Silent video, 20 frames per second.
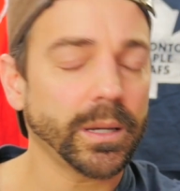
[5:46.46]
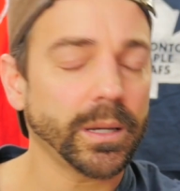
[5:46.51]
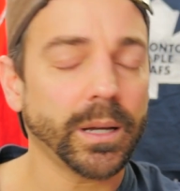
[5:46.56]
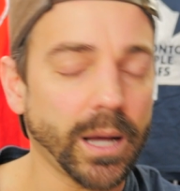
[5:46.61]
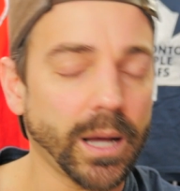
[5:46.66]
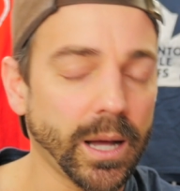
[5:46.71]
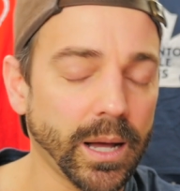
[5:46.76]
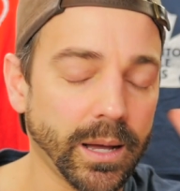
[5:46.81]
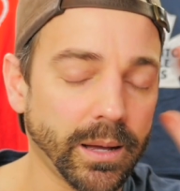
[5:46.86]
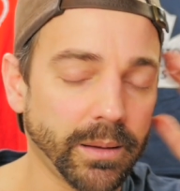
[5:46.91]

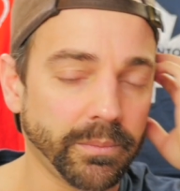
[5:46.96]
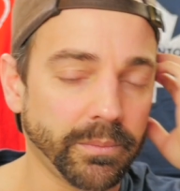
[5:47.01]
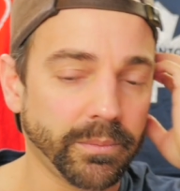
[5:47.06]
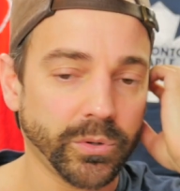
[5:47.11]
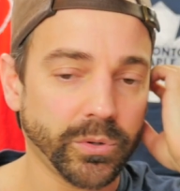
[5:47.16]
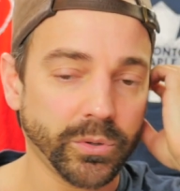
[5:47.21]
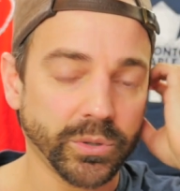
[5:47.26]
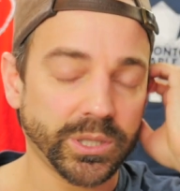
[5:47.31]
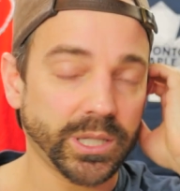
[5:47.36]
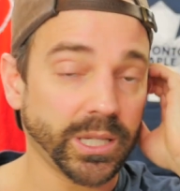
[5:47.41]

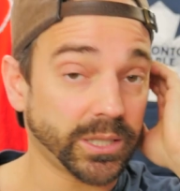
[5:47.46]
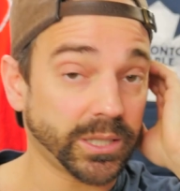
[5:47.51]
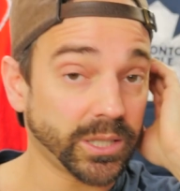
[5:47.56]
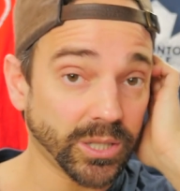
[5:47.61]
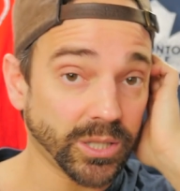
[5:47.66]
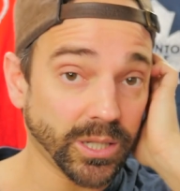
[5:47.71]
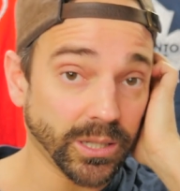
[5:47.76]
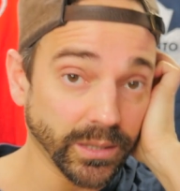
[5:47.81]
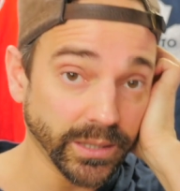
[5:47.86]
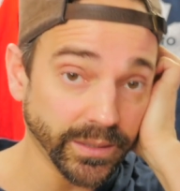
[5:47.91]
who is the
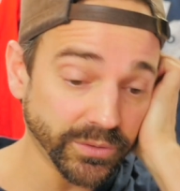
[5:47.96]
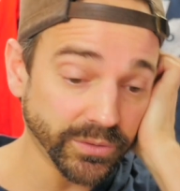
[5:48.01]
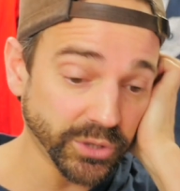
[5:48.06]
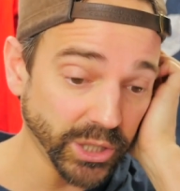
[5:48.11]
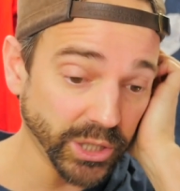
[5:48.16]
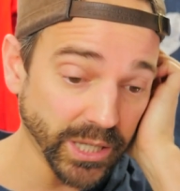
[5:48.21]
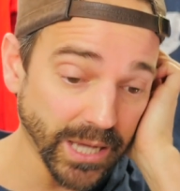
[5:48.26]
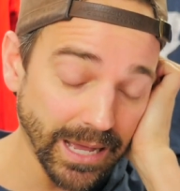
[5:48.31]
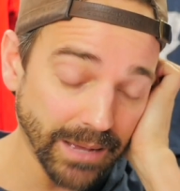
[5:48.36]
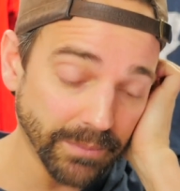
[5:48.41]
assistant Leafs
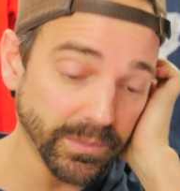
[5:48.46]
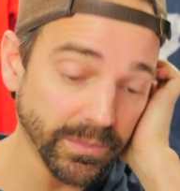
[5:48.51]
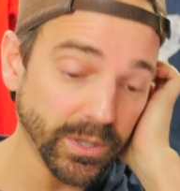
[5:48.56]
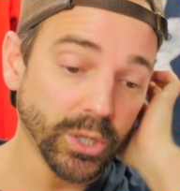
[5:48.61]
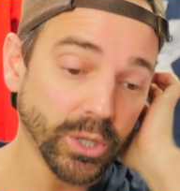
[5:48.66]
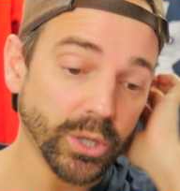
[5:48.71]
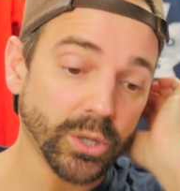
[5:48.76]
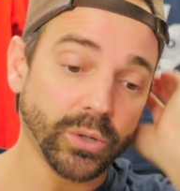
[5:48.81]
GM,